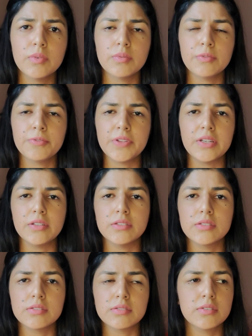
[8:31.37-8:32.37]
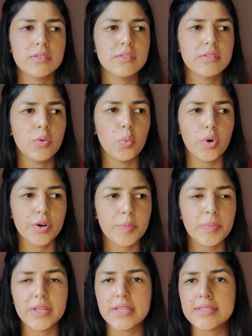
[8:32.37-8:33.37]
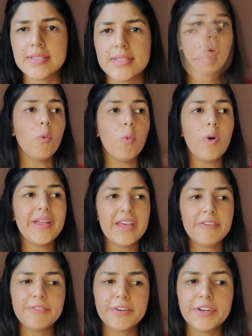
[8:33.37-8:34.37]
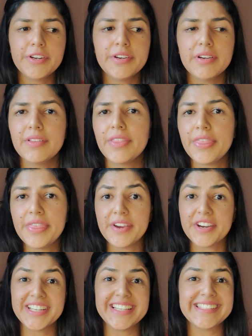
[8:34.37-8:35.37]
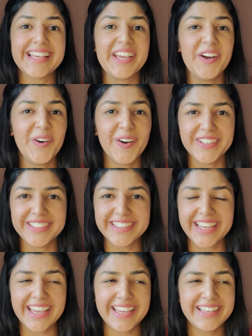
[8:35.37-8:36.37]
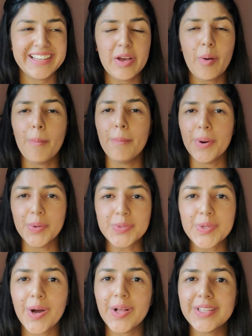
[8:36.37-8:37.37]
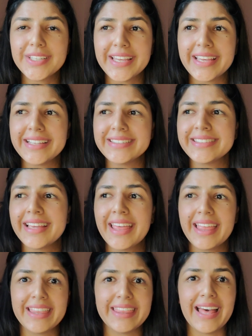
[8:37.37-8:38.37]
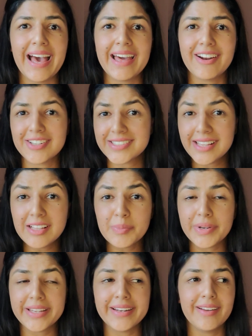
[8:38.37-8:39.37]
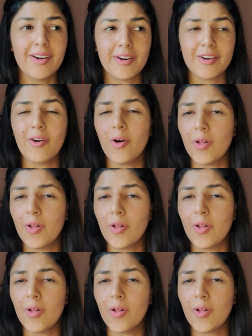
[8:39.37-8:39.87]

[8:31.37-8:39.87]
fields, workplaces. Whenever there is a holiday, most holidays that are celebrated are